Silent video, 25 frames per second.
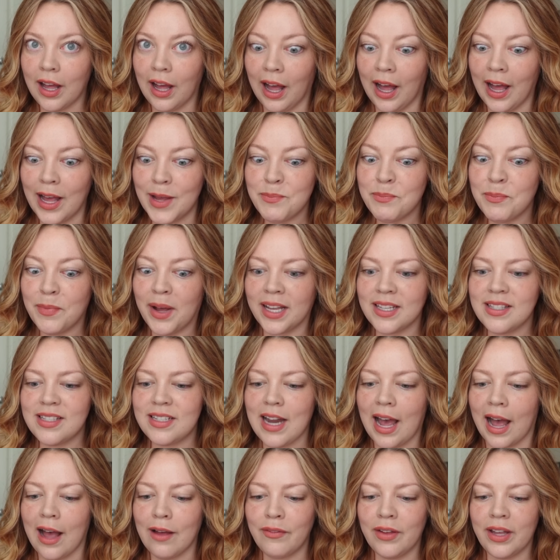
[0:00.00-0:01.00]
I
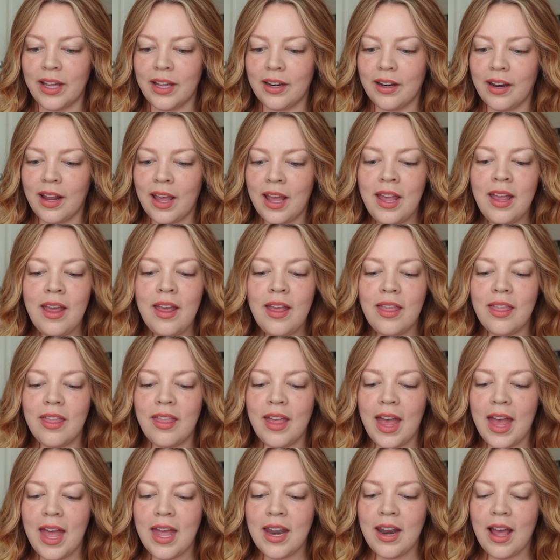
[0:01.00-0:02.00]
must have it.
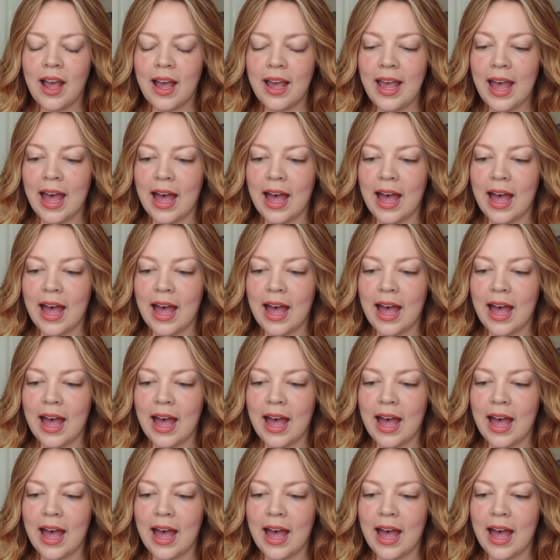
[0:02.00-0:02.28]
Then I